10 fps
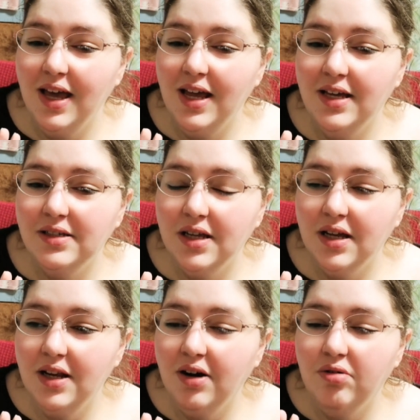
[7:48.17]
it is
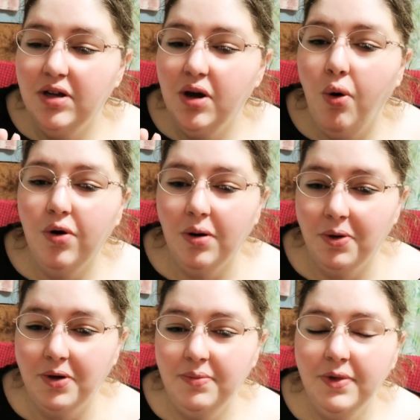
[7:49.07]
not only
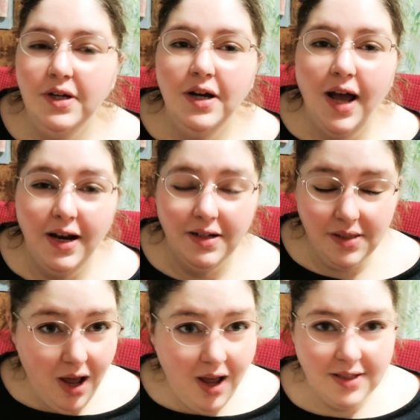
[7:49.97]
horrible and it
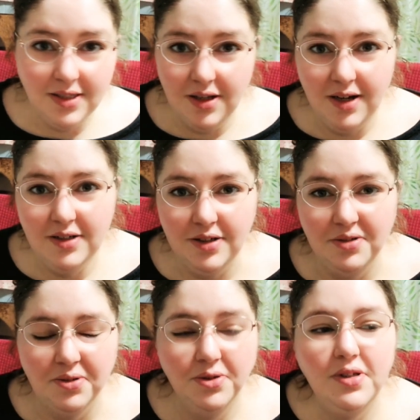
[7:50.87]
costs a lot to
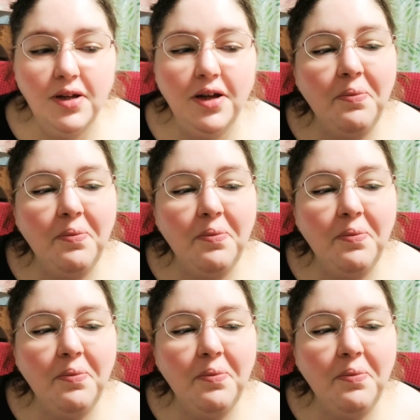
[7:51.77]
use.